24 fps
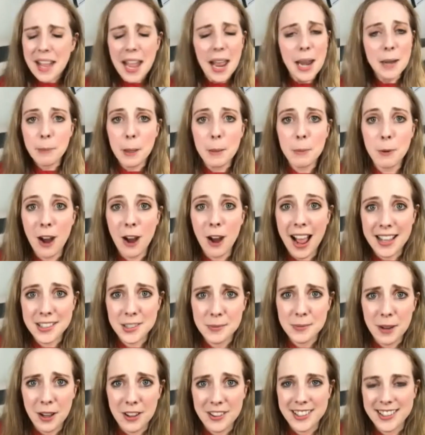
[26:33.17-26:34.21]
And people
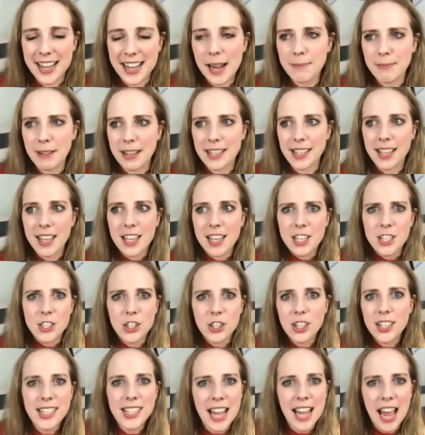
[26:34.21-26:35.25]
ask me all the time, like,
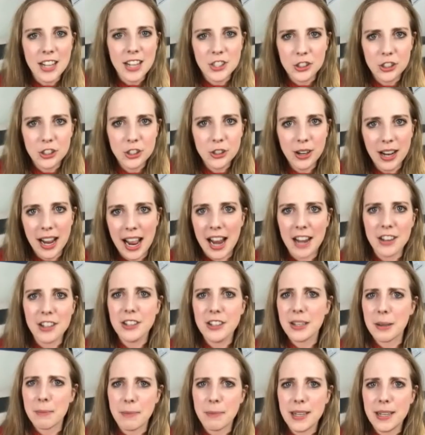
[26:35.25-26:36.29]
Ginny, how do you do it? How do you
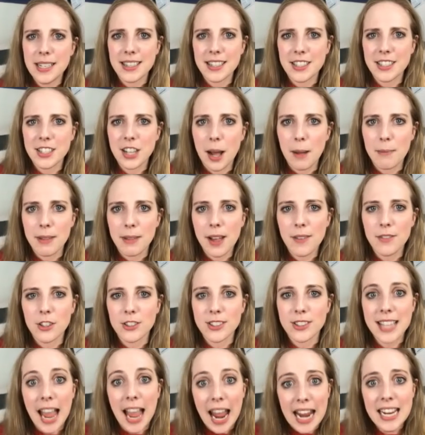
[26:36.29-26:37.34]
compete at the top
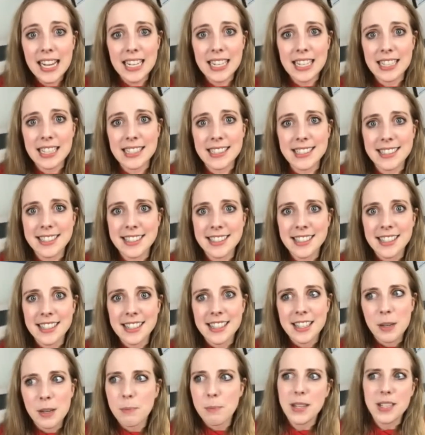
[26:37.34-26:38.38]
levels and
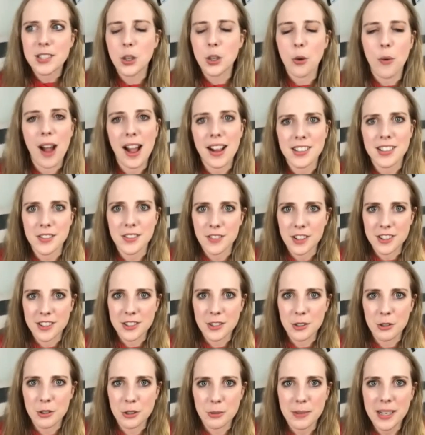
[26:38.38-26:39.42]
be so active on
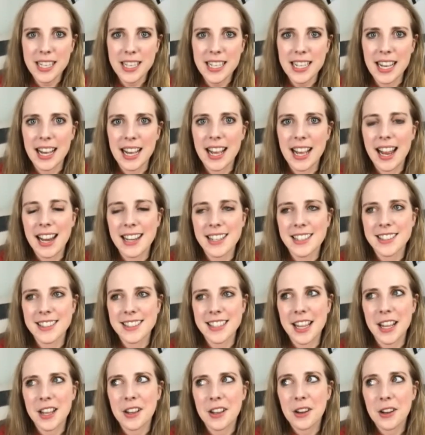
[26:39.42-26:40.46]
social media? And it's
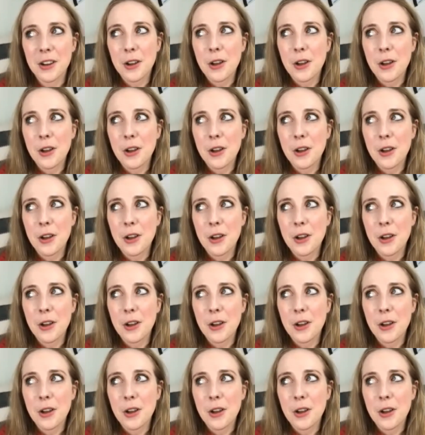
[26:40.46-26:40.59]
like,